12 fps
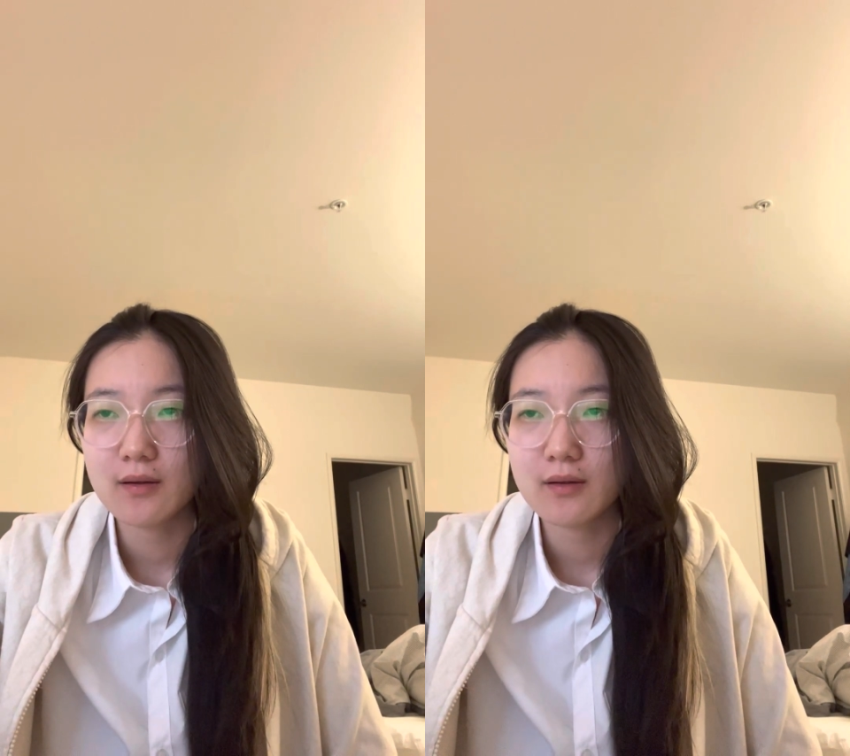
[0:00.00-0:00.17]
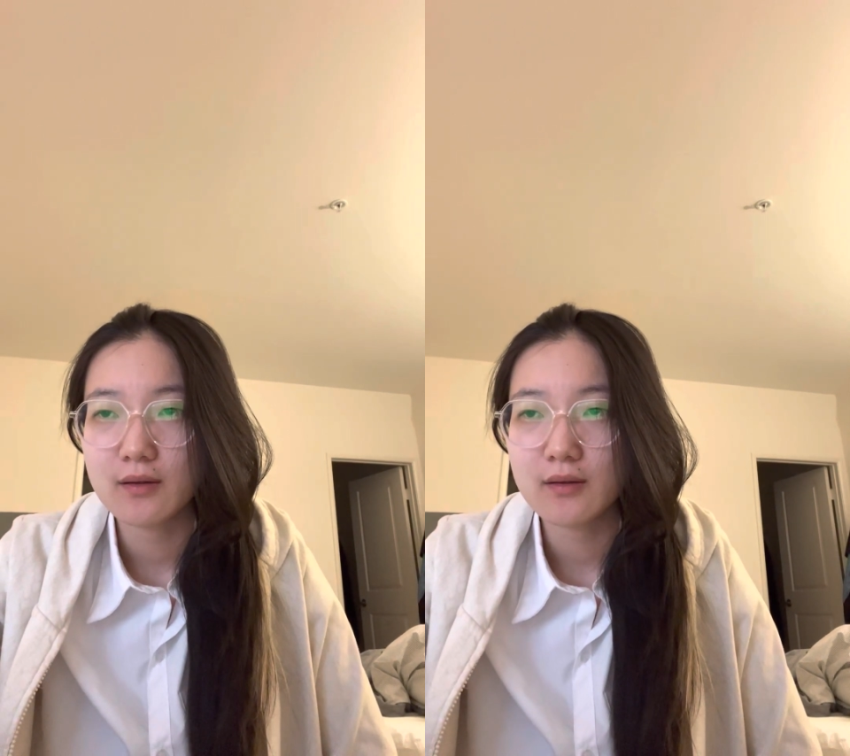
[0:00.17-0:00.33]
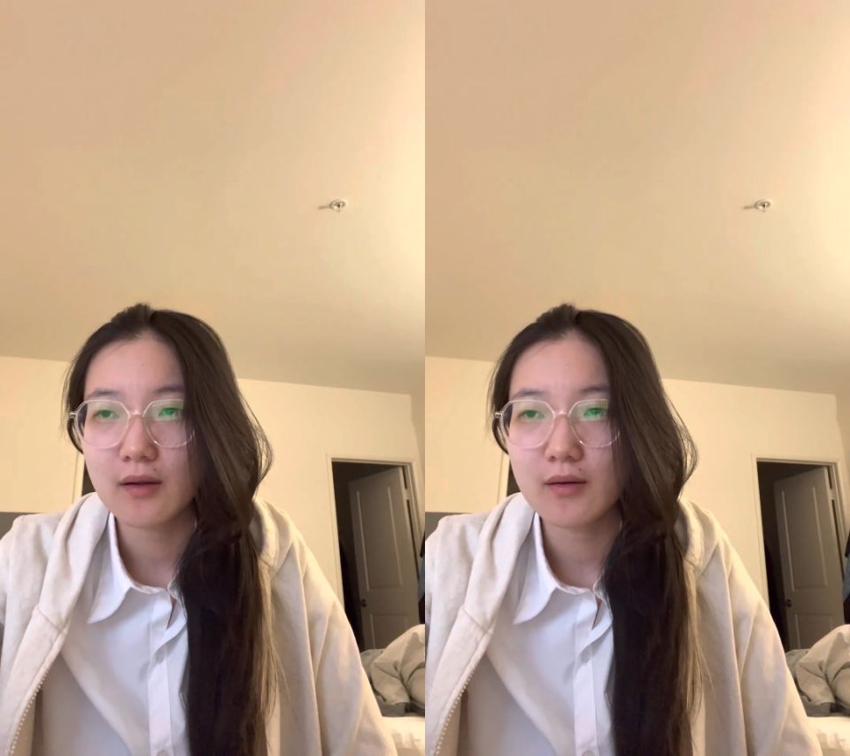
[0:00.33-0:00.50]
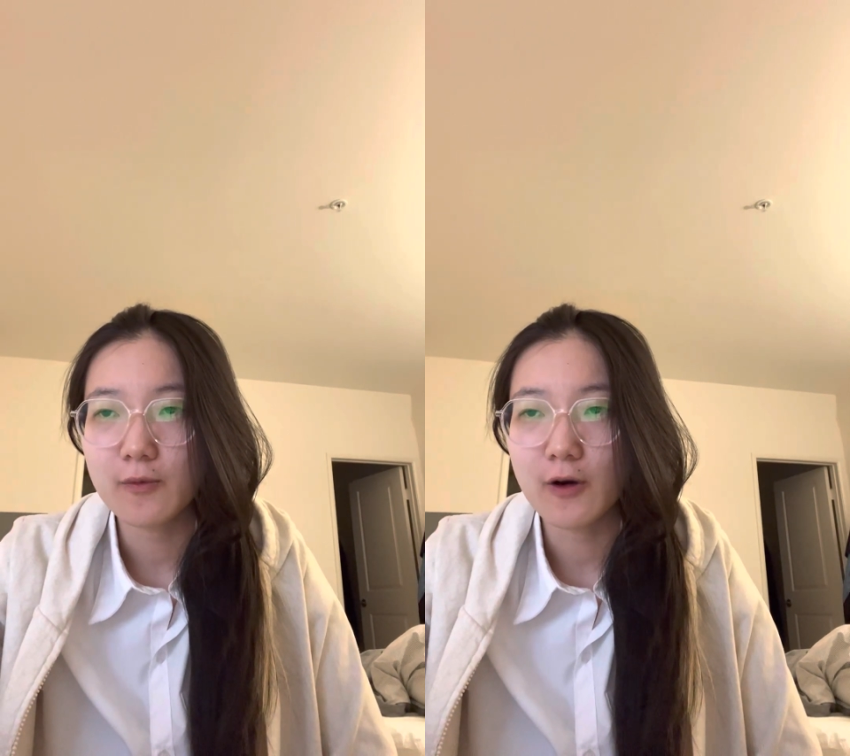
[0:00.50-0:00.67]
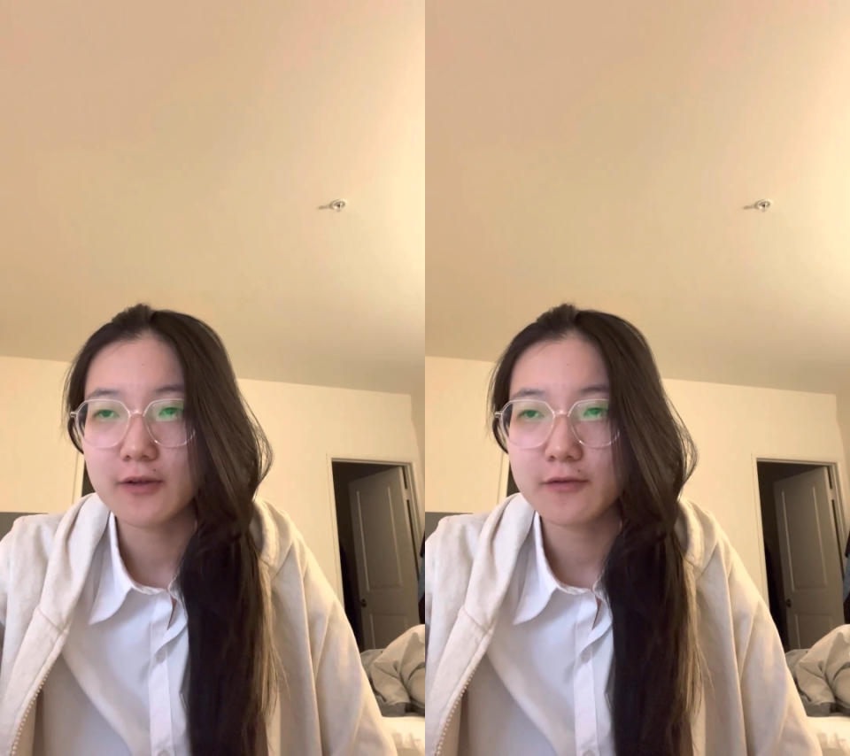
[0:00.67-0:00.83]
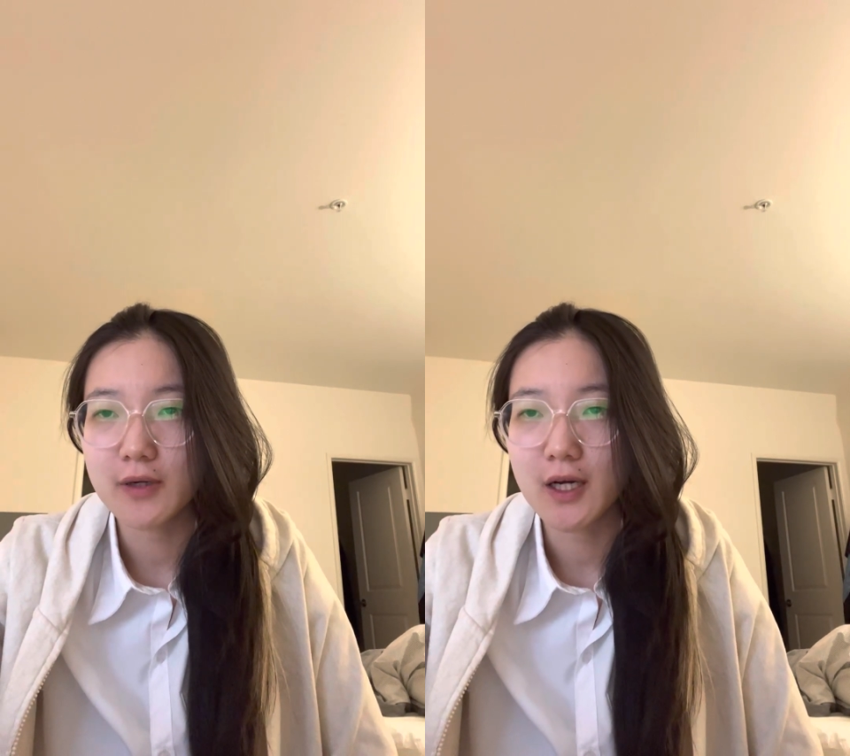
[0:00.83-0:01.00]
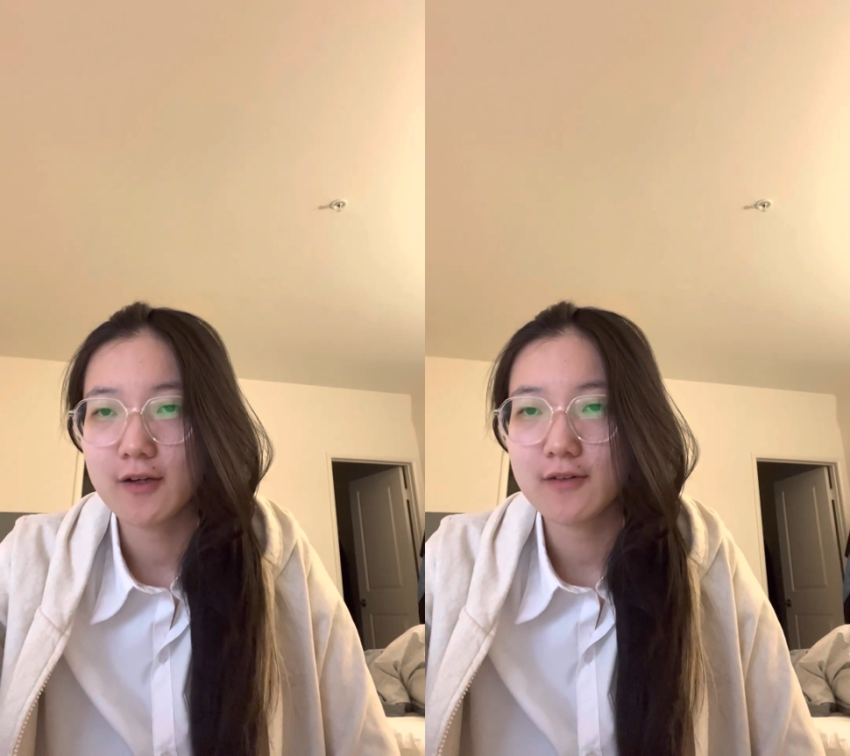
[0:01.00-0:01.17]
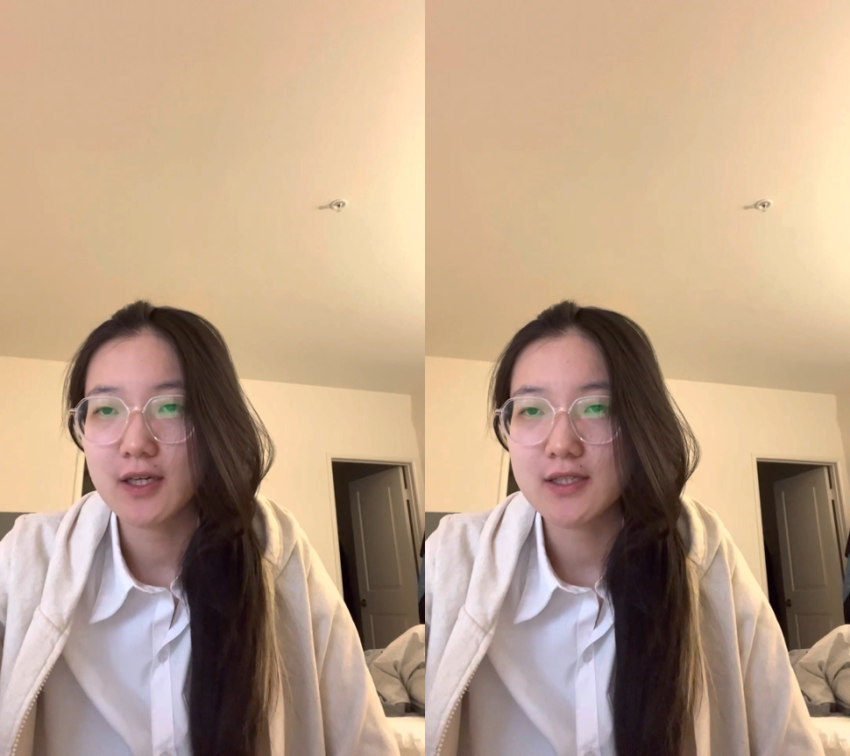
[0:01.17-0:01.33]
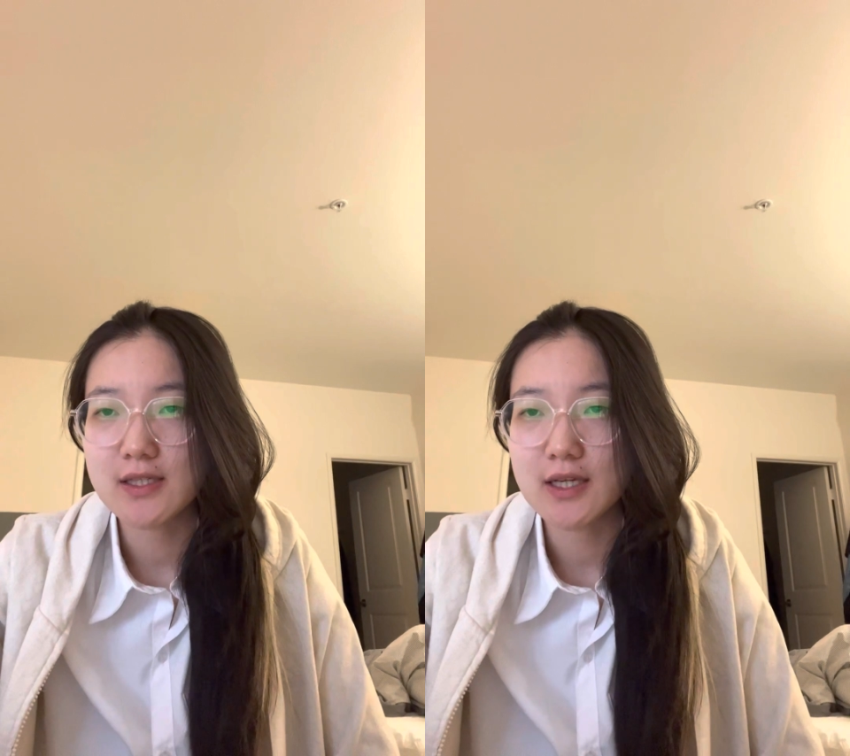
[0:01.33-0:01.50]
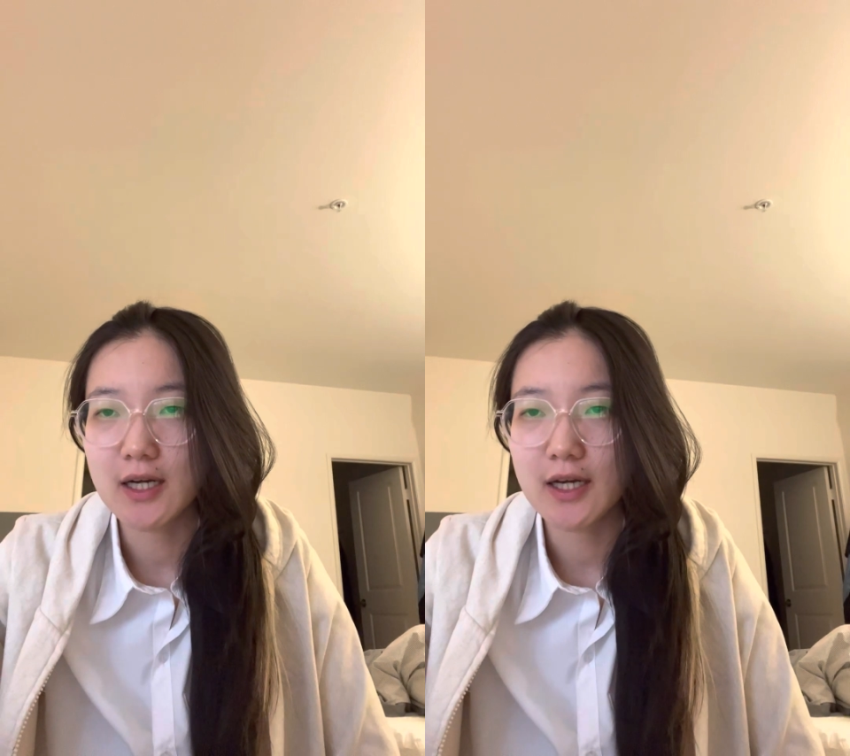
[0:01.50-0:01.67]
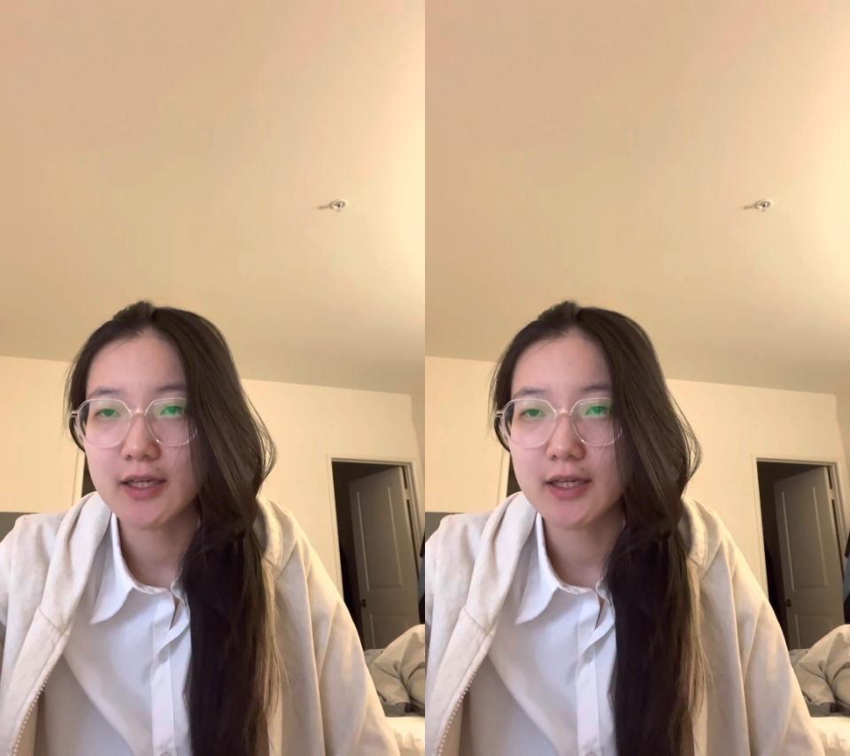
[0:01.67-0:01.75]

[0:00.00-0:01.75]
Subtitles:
7.5 is the